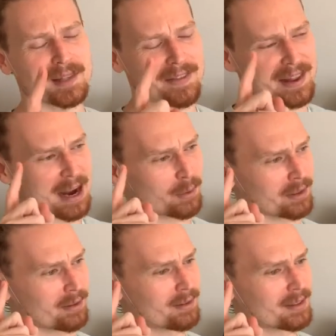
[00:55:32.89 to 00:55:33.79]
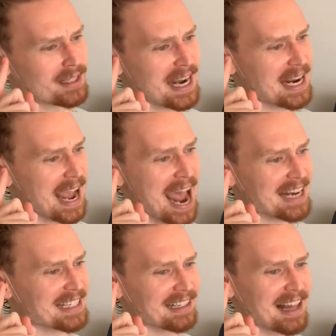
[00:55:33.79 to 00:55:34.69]
and then I would take
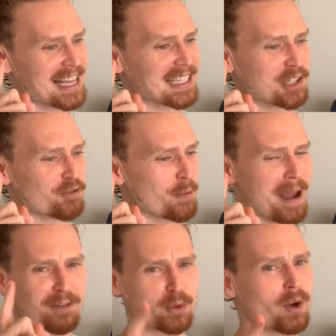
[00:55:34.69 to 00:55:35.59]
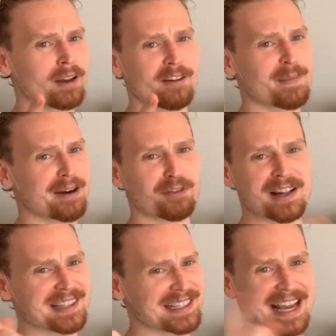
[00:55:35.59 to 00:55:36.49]
acting classes from every one of my friends that